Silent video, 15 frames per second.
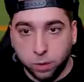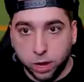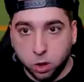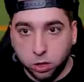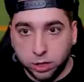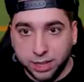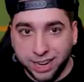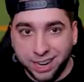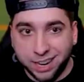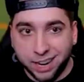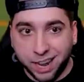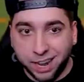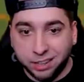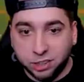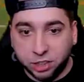We only need an
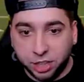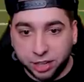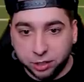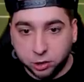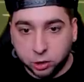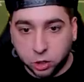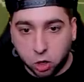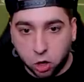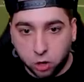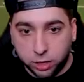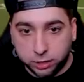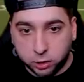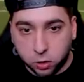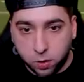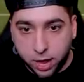inch here, so
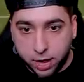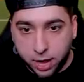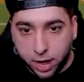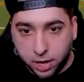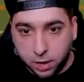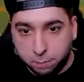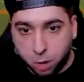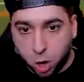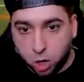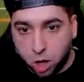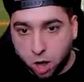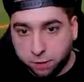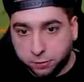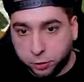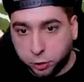let's go ahead and hand the ball
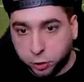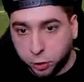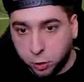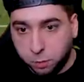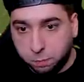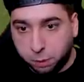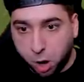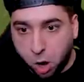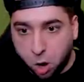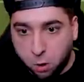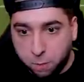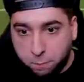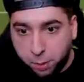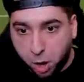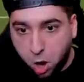off to Bo.
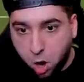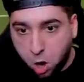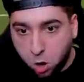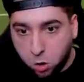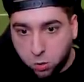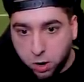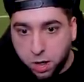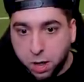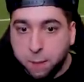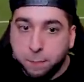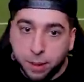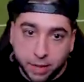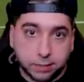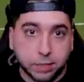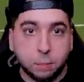Bo
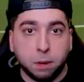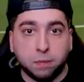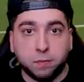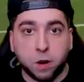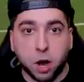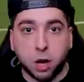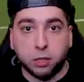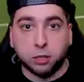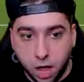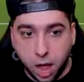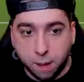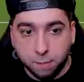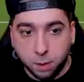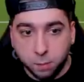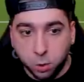picks up a first.
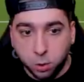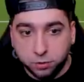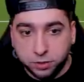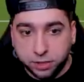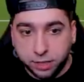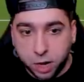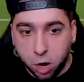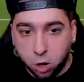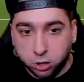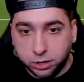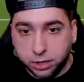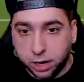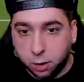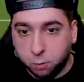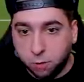I'm going to move T.O.
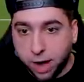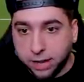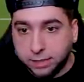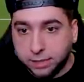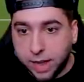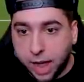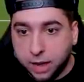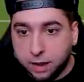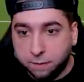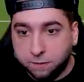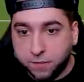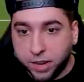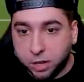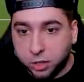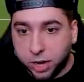to the right side of the
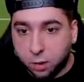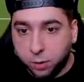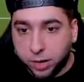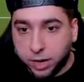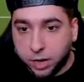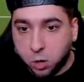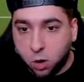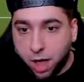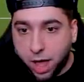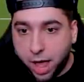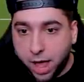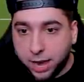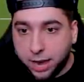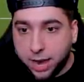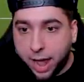field, and we're going to go
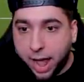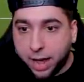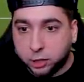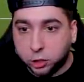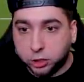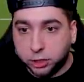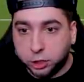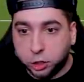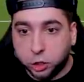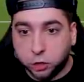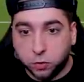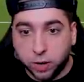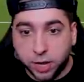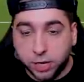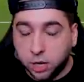ahead and actually
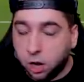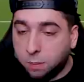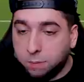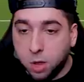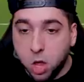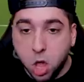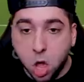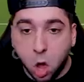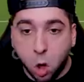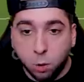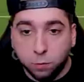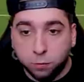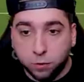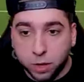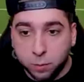streak him.
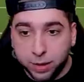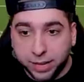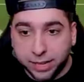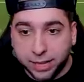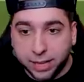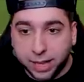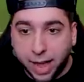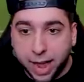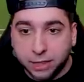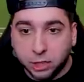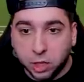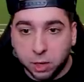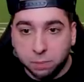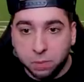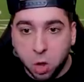Hopefully, we could catch
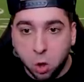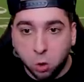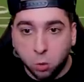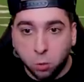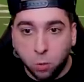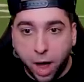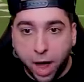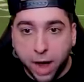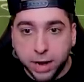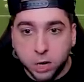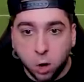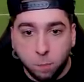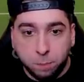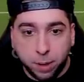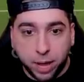him wide
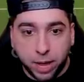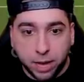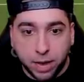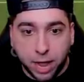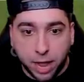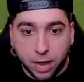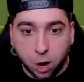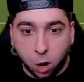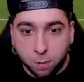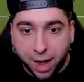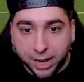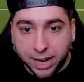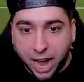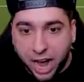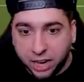open, and oh, my
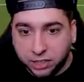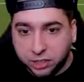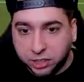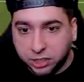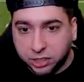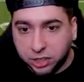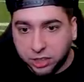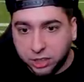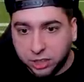gosh.